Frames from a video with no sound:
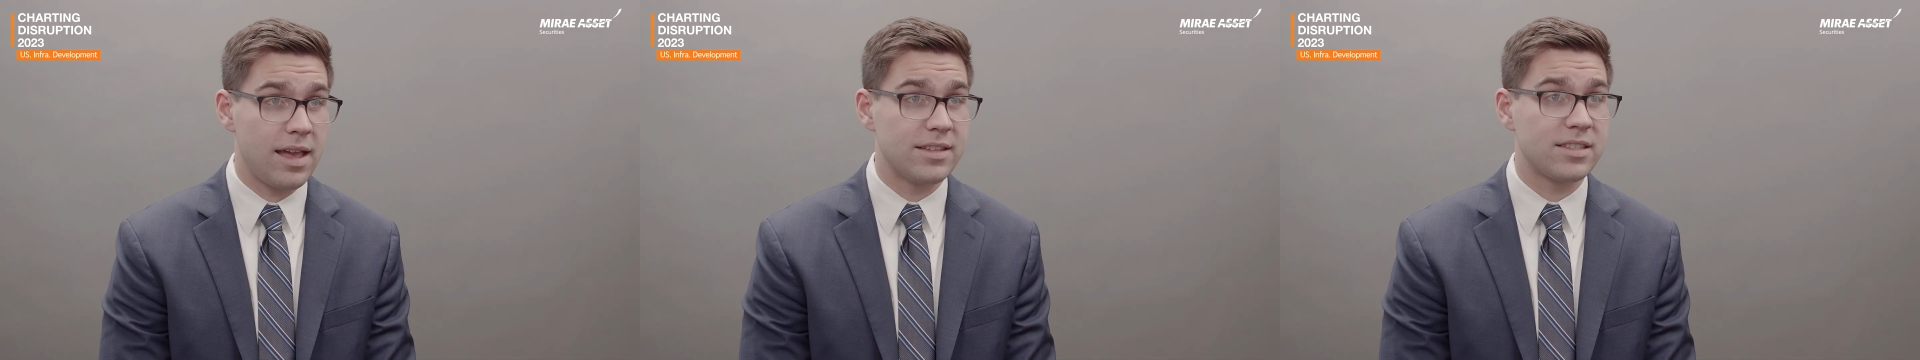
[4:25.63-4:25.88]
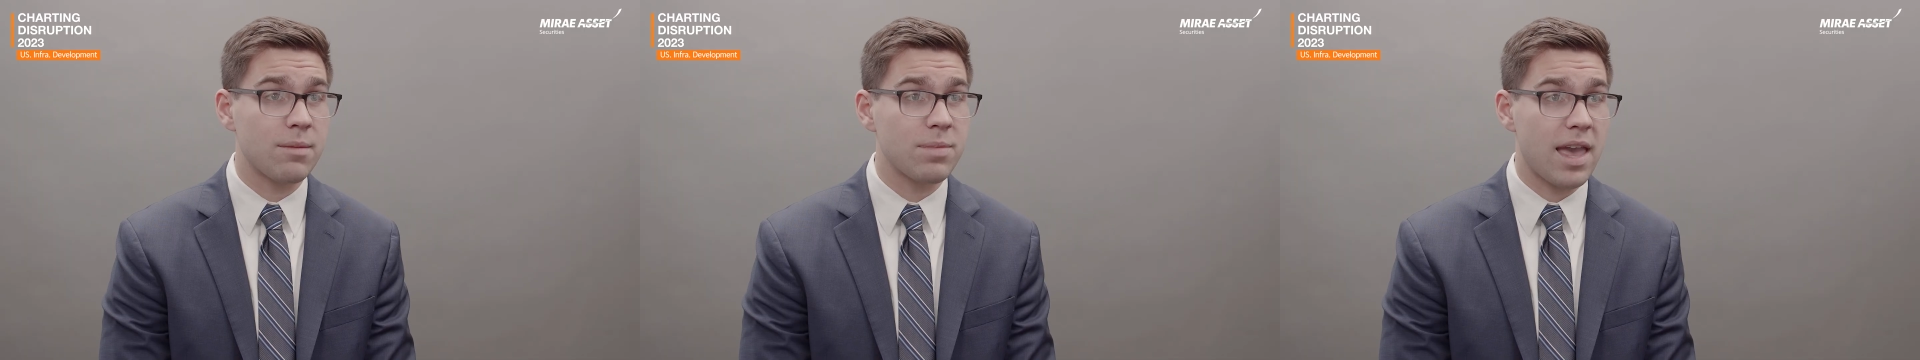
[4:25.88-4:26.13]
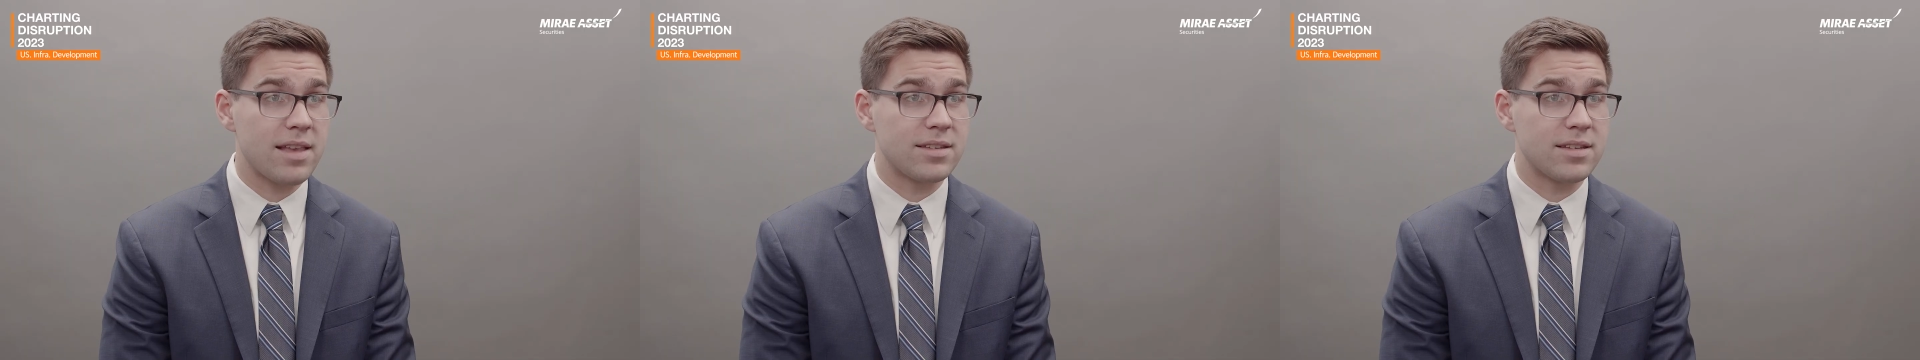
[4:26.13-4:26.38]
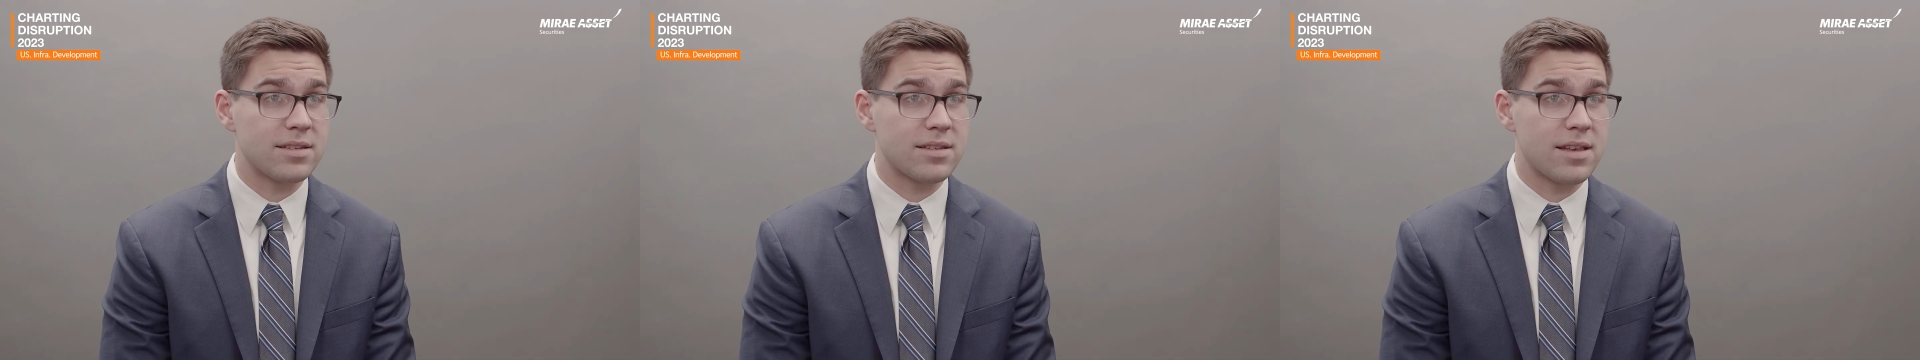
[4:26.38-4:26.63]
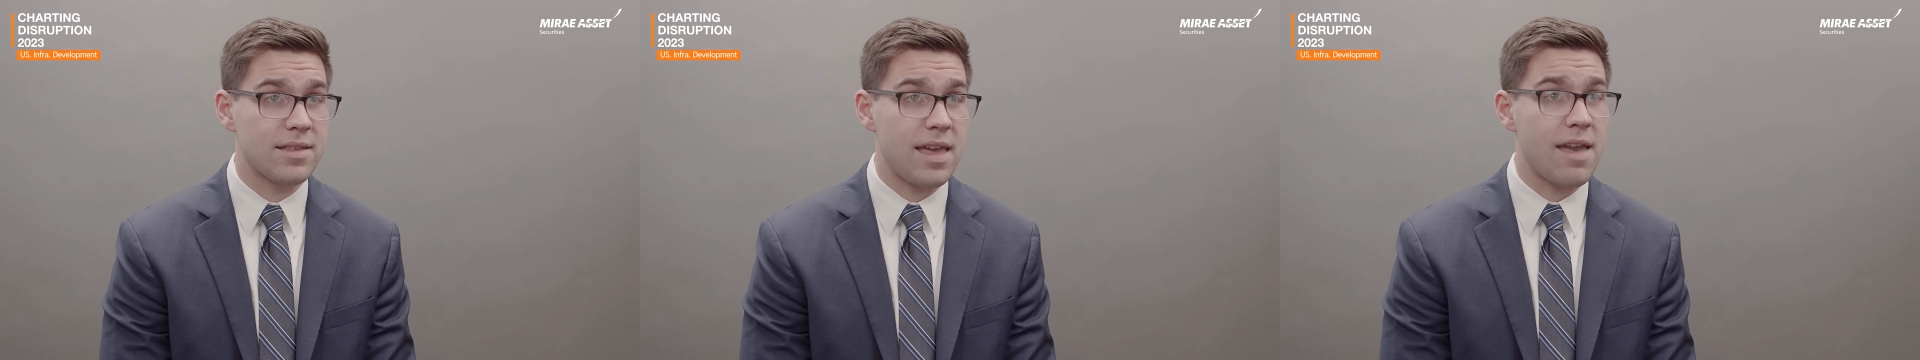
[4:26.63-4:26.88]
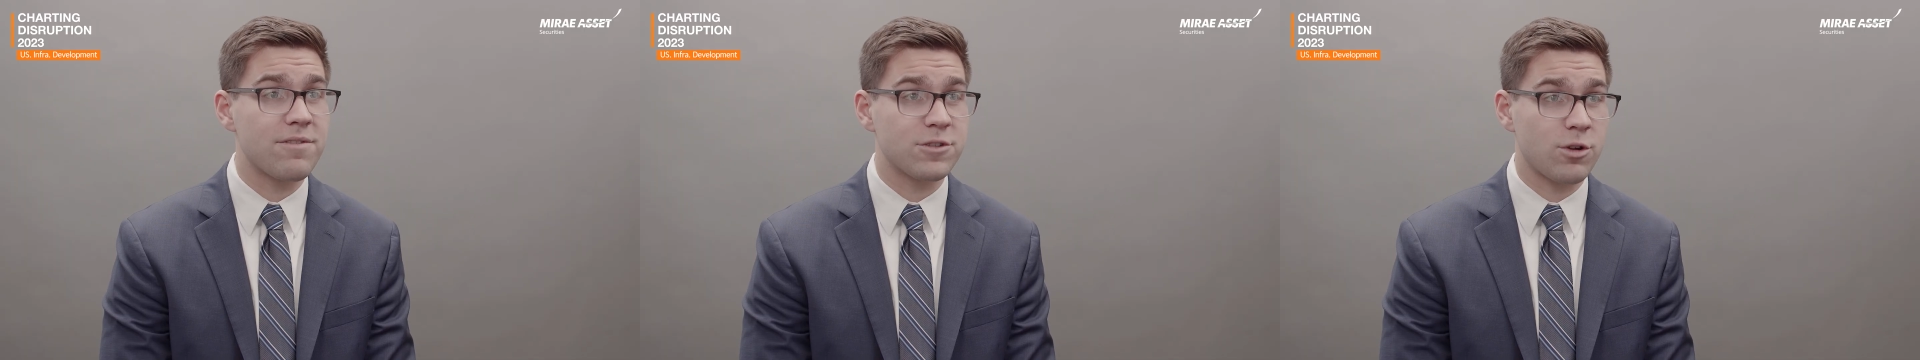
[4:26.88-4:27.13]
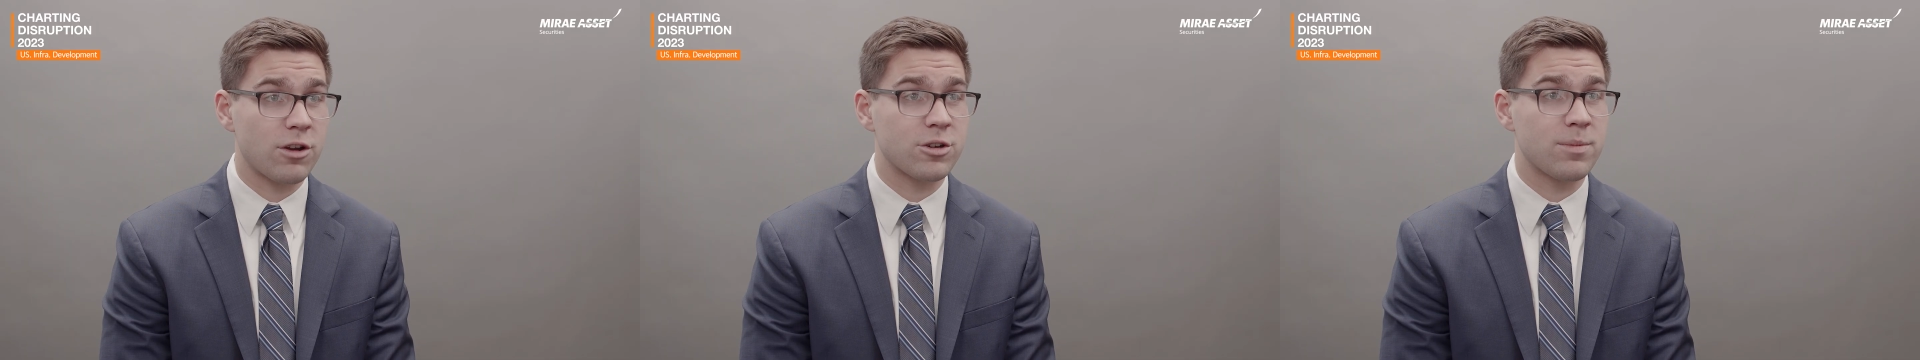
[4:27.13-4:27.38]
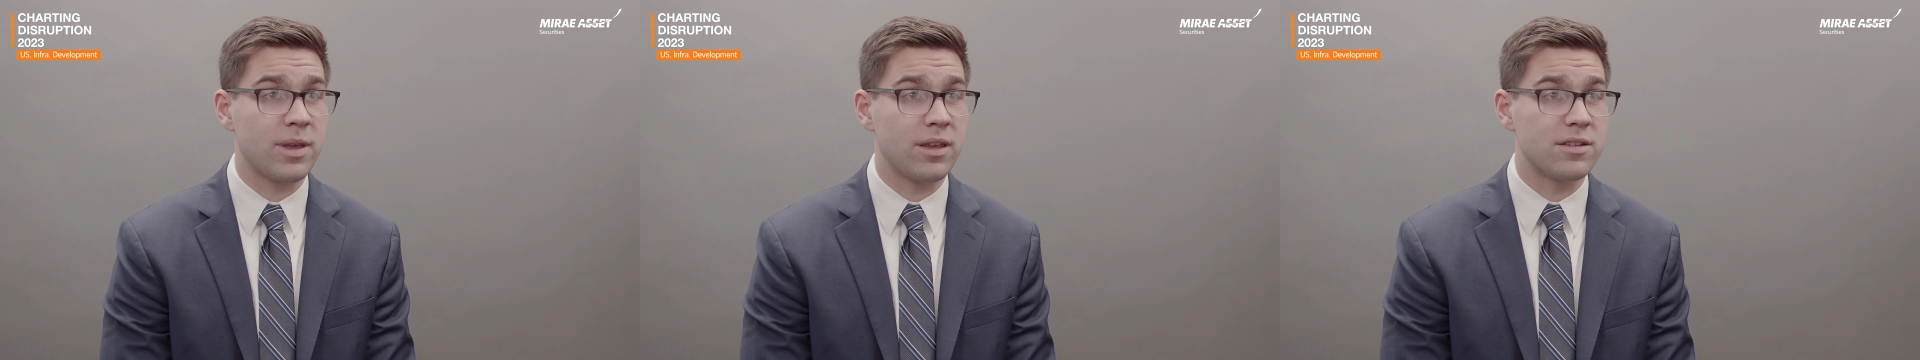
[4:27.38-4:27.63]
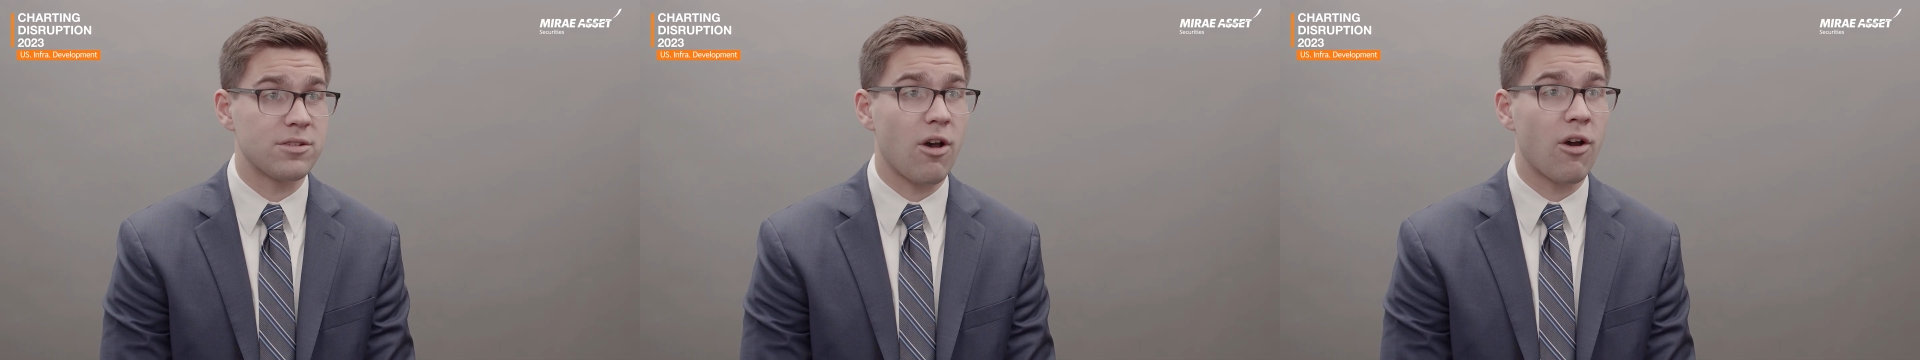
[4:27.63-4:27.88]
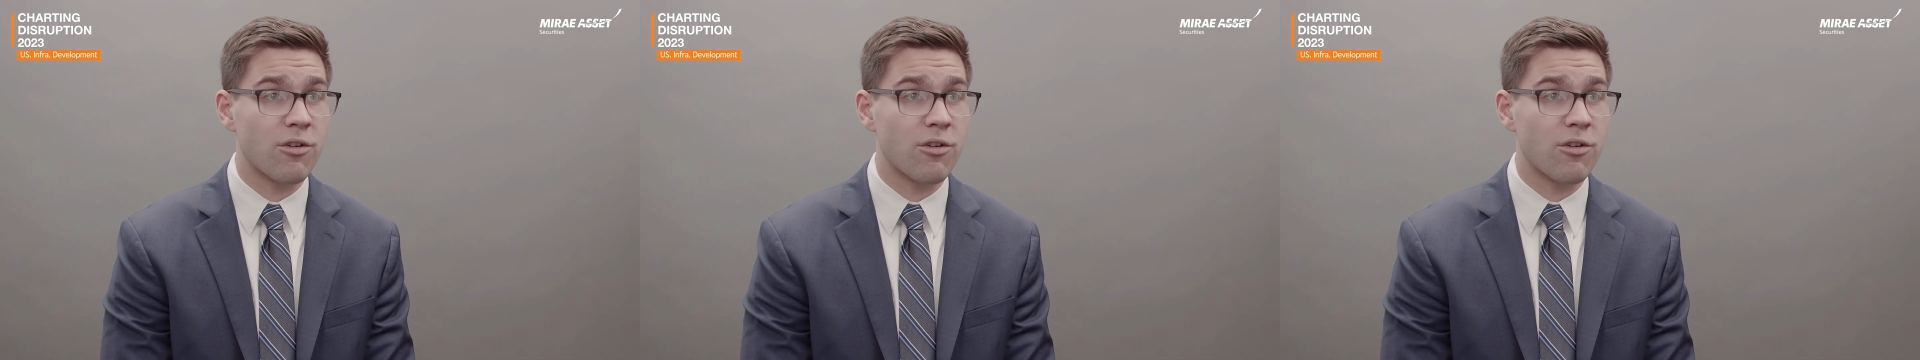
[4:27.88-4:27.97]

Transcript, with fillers: In some cases, the infrastructure bill is